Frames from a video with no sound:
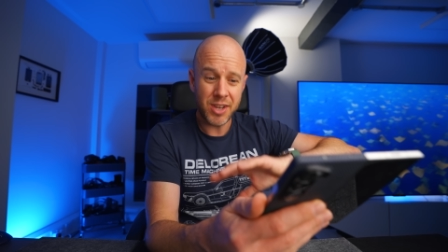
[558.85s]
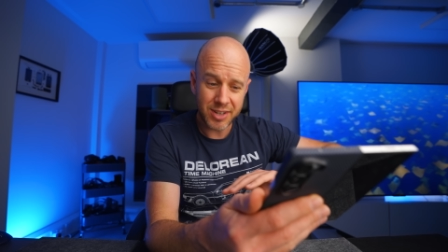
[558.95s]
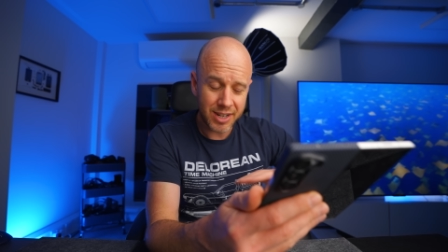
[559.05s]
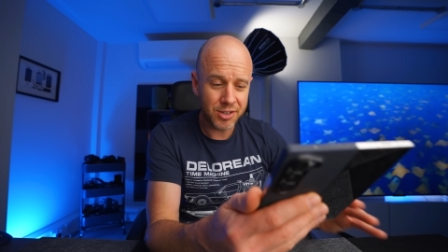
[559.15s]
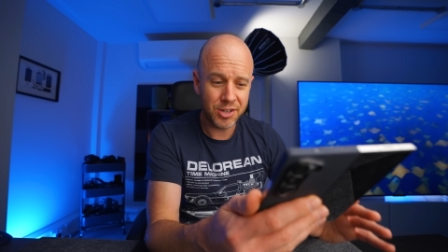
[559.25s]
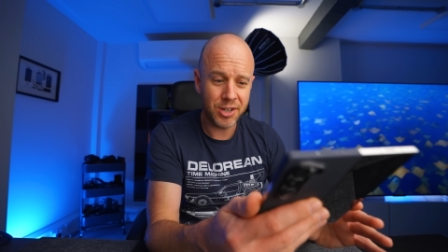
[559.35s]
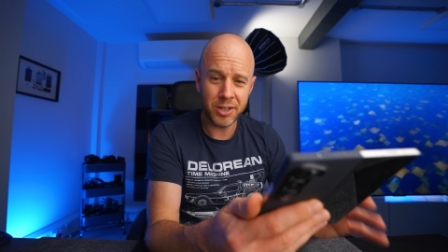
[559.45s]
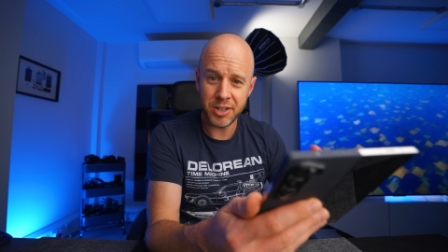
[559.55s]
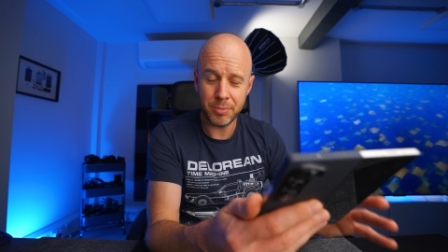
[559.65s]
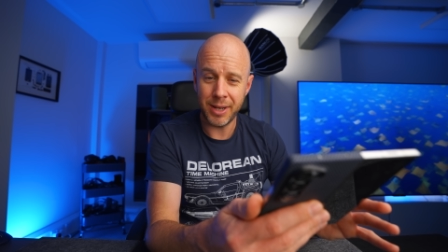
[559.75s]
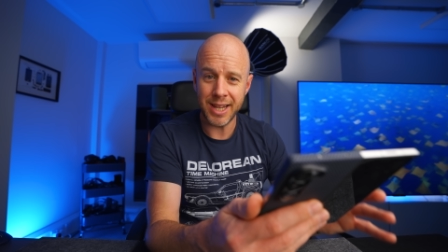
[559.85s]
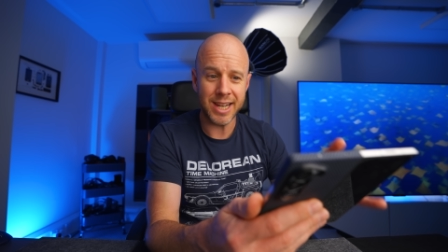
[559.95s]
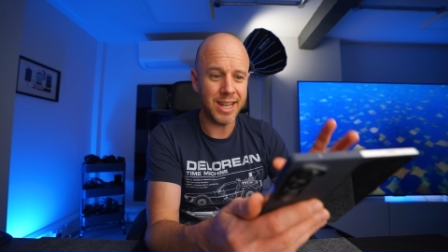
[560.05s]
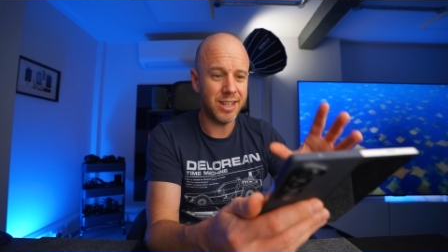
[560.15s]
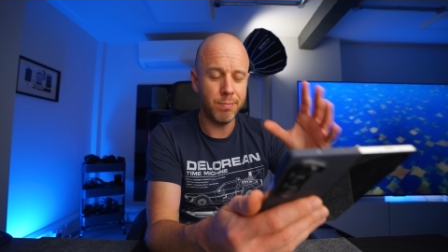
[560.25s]
This internal
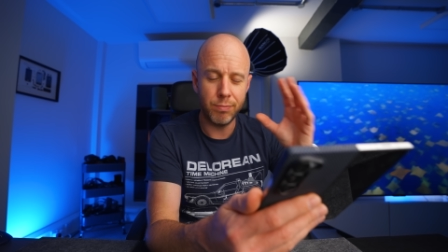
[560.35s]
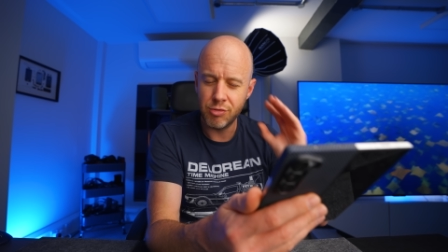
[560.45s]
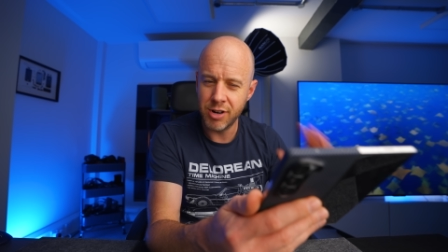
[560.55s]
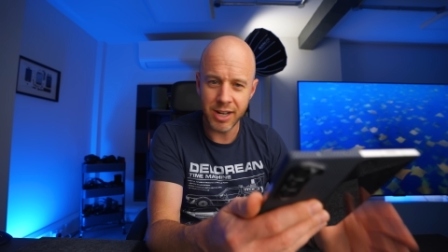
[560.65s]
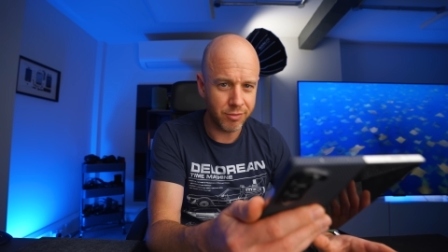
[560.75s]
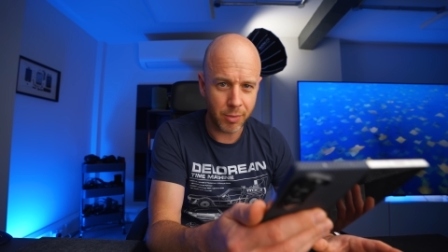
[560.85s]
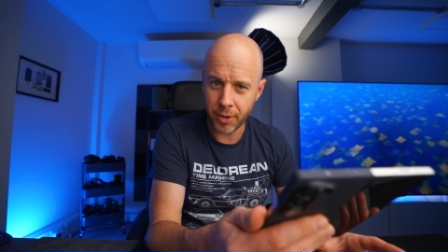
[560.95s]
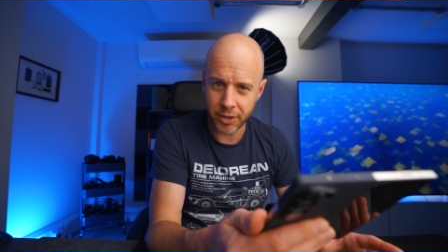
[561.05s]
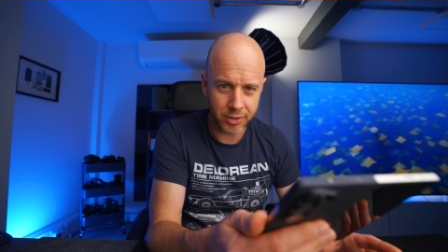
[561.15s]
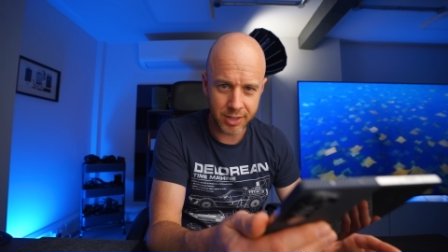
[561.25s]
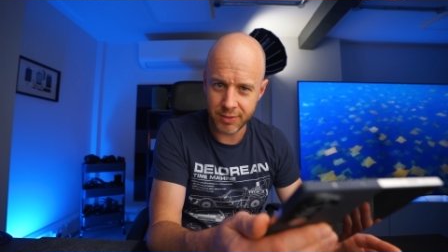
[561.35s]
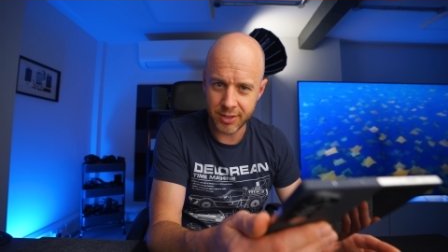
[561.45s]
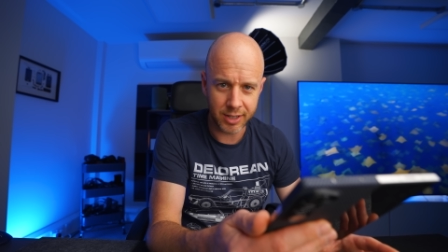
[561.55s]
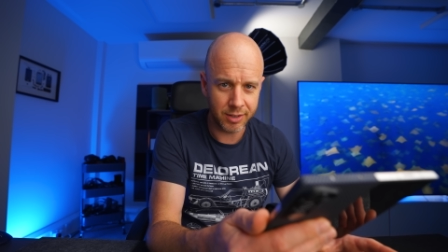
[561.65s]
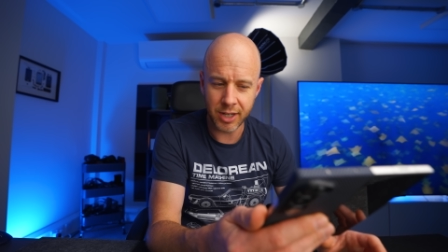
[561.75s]
display is brilliant for
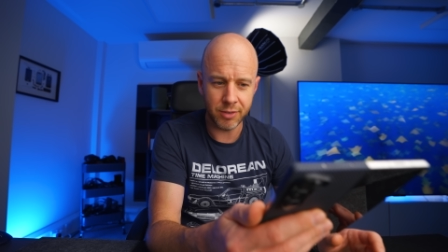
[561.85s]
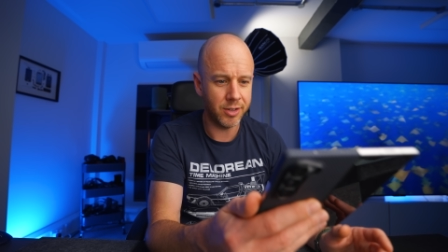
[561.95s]
productivity, you know,